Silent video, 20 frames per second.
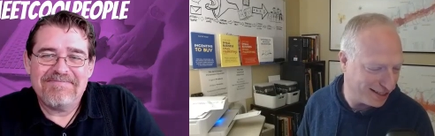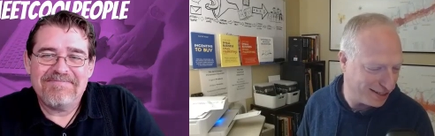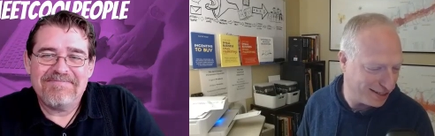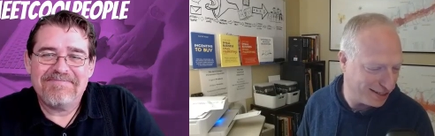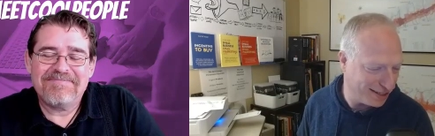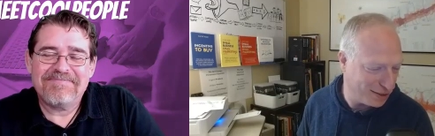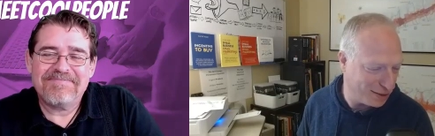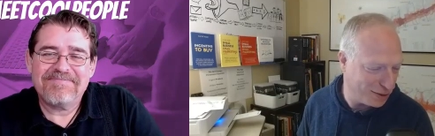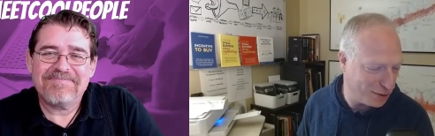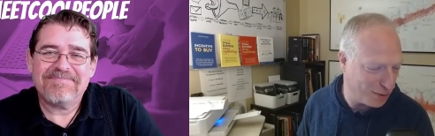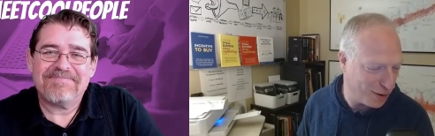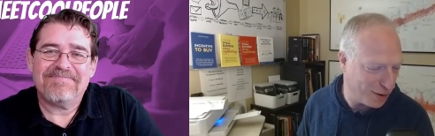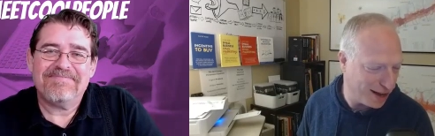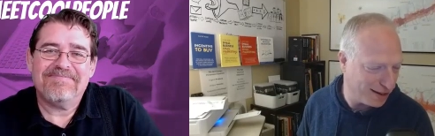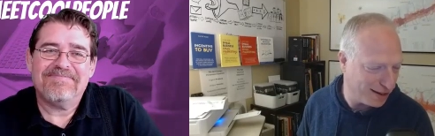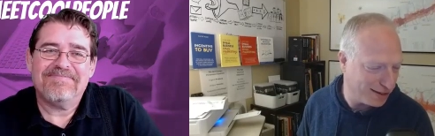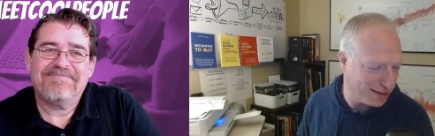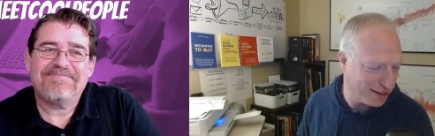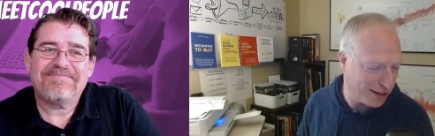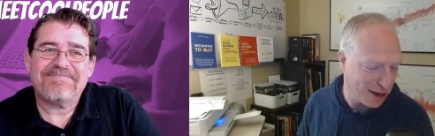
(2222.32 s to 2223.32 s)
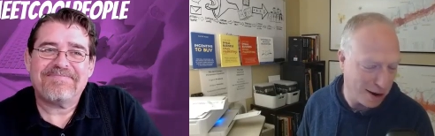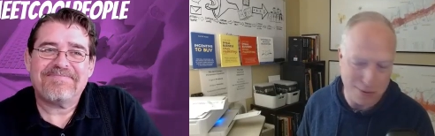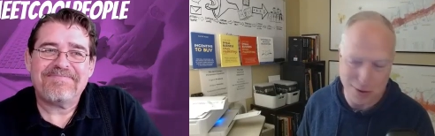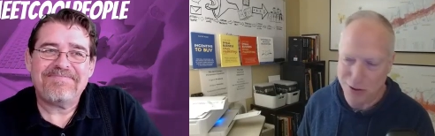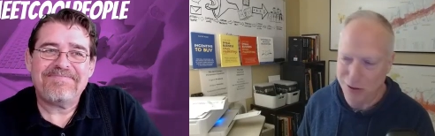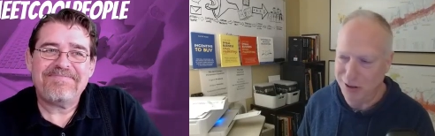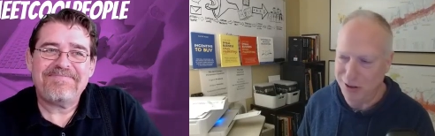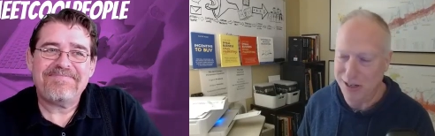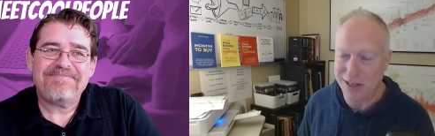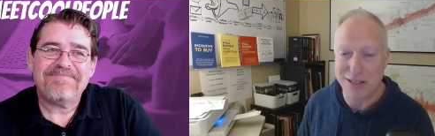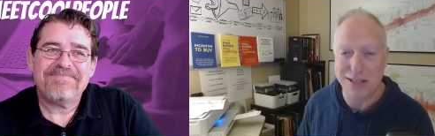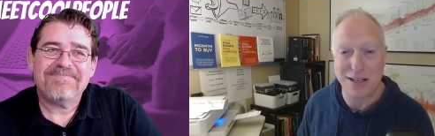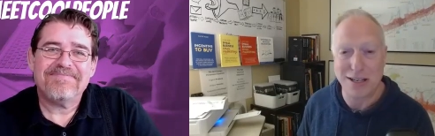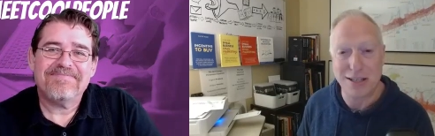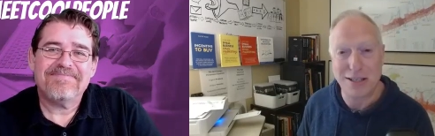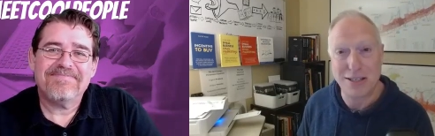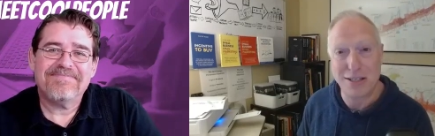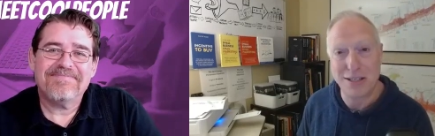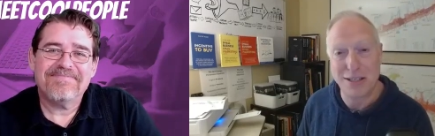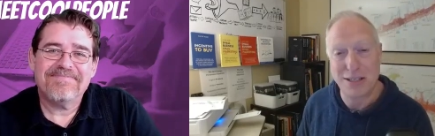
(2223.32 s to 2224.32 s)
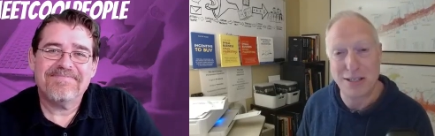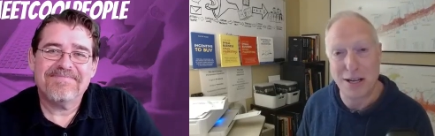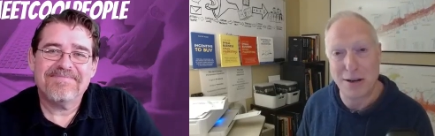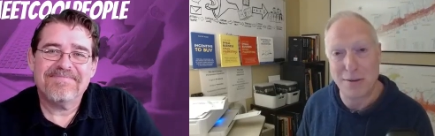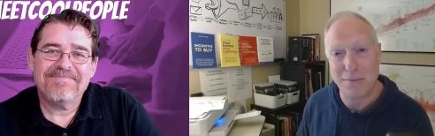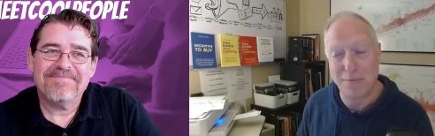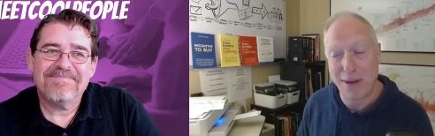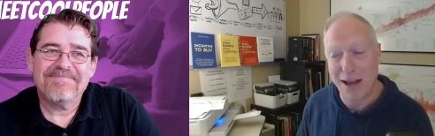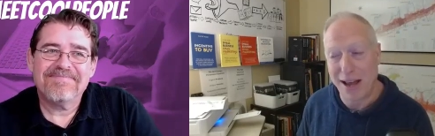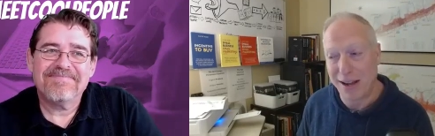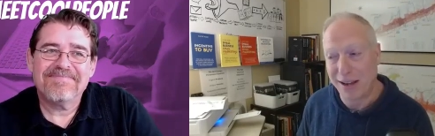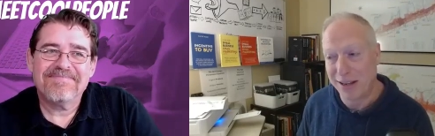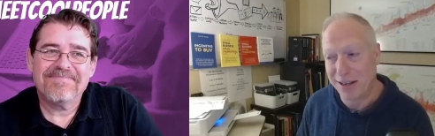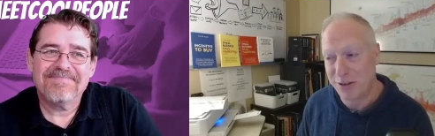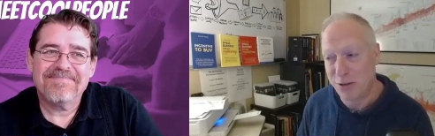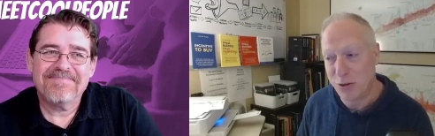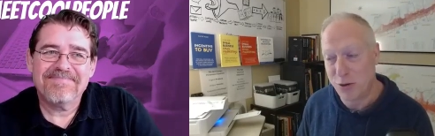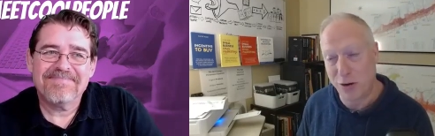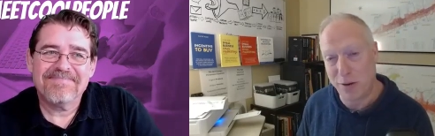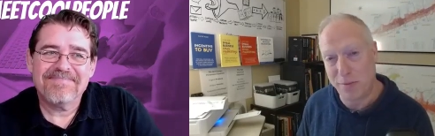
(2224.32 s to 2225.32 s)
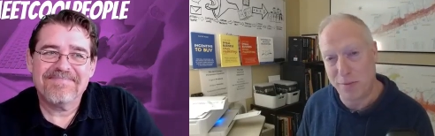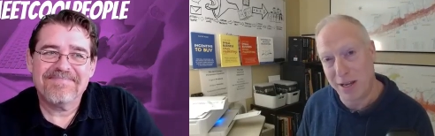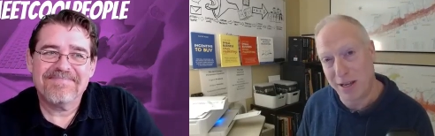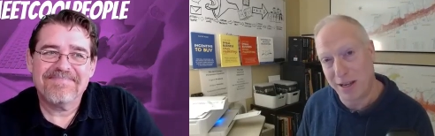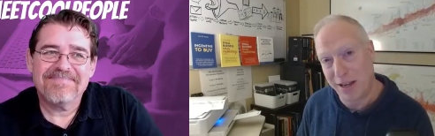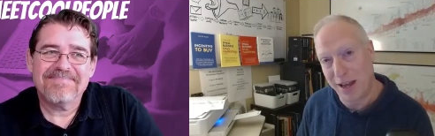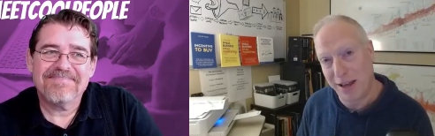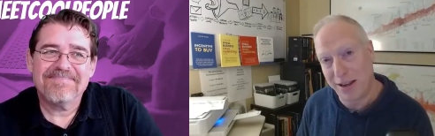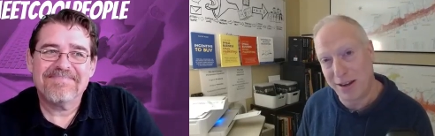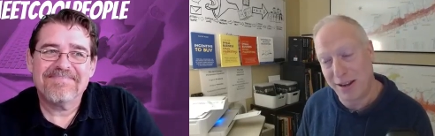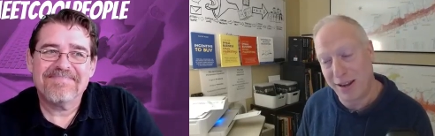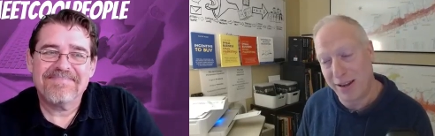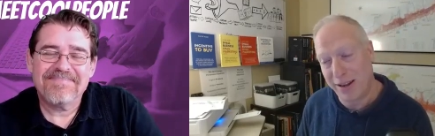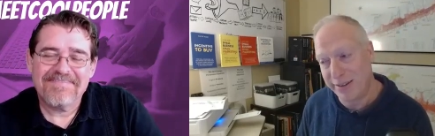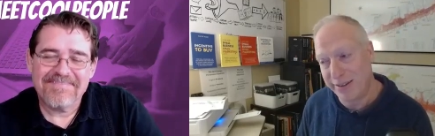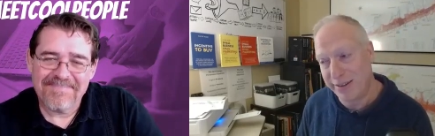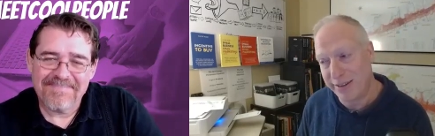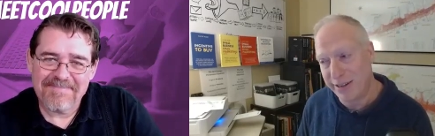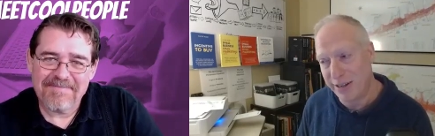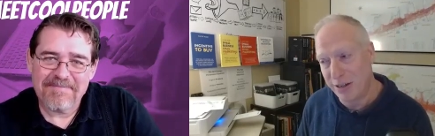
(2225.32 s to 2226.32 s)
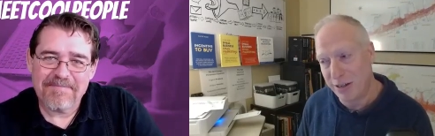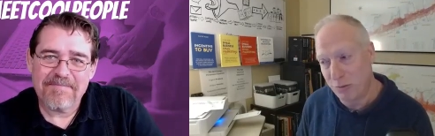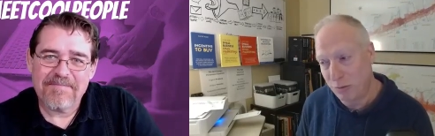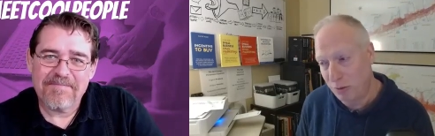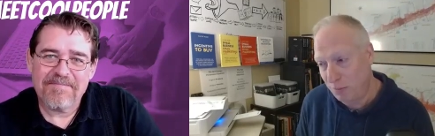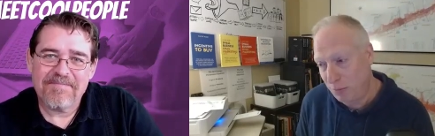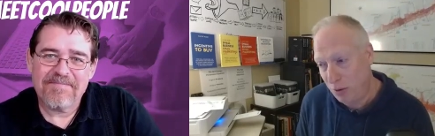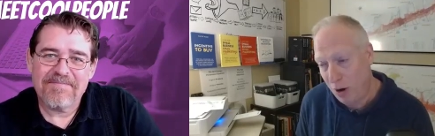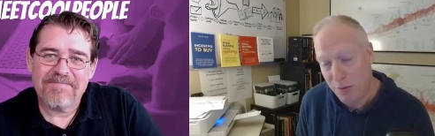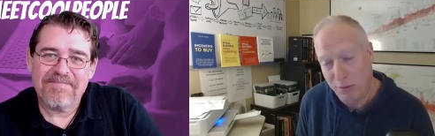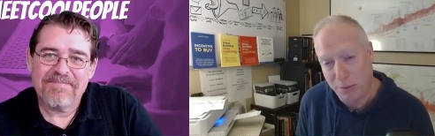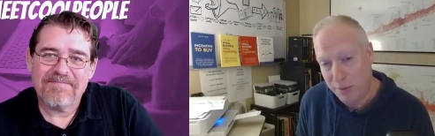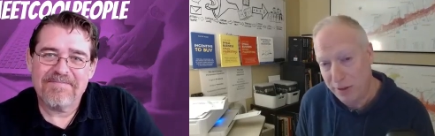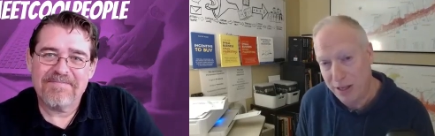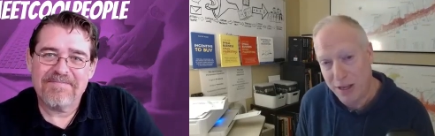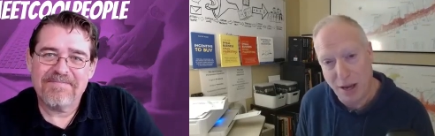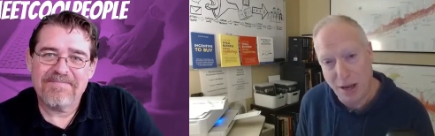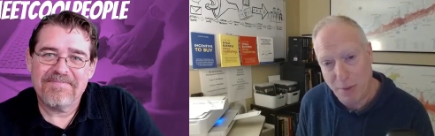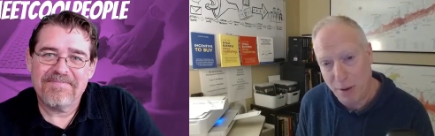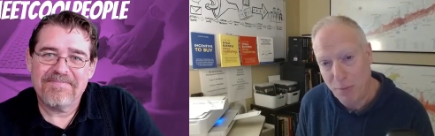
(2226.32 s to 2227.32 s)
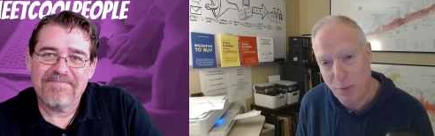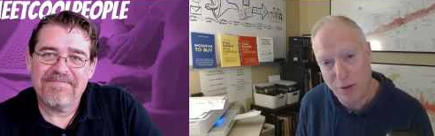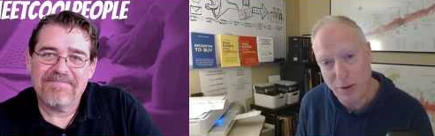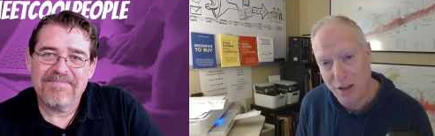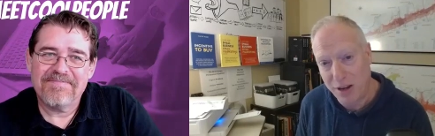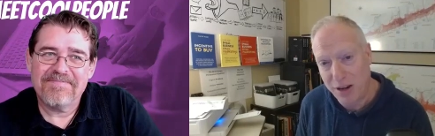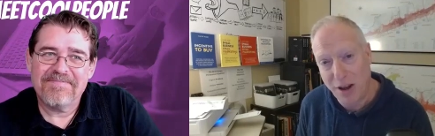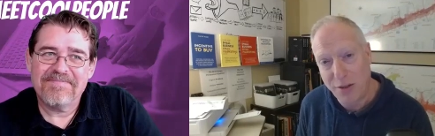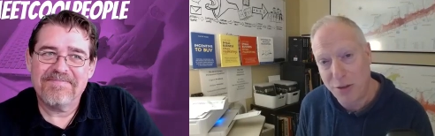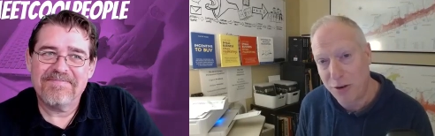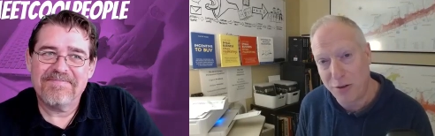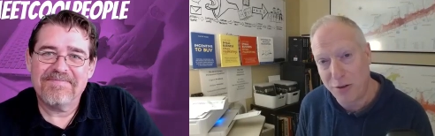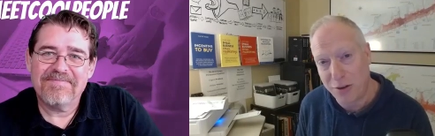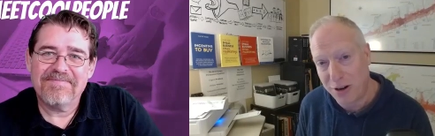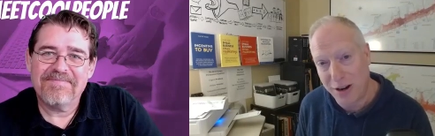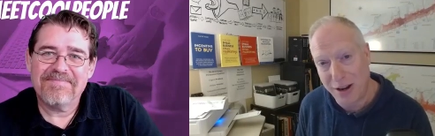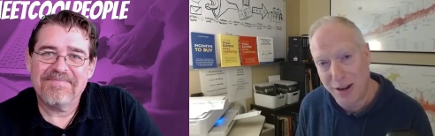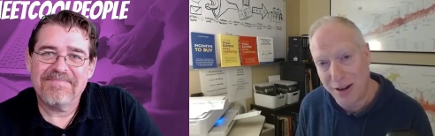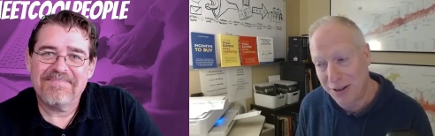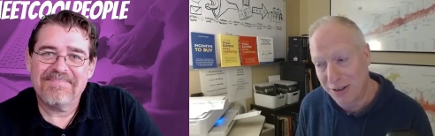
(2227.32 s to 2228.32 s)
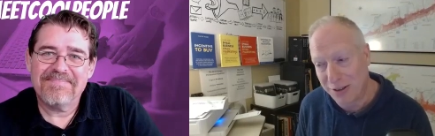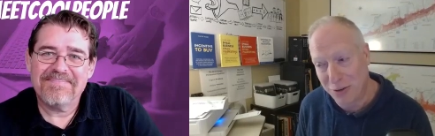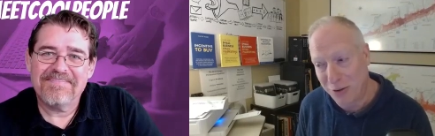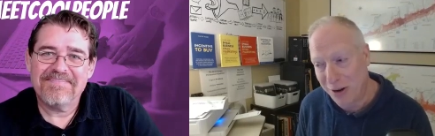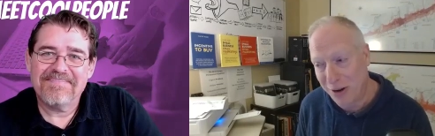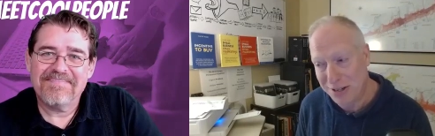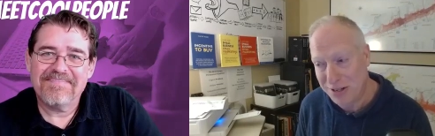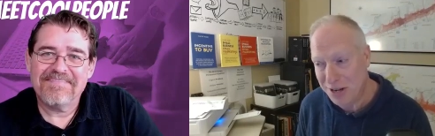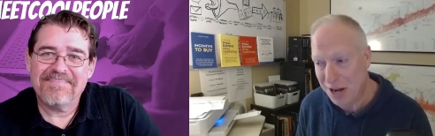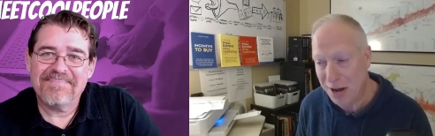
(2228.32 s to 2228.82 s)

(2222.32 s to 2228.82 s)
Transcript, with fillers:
Speaker 1: you, you had an opportunity to come back and join me again. And we'll probably come up with another uh, great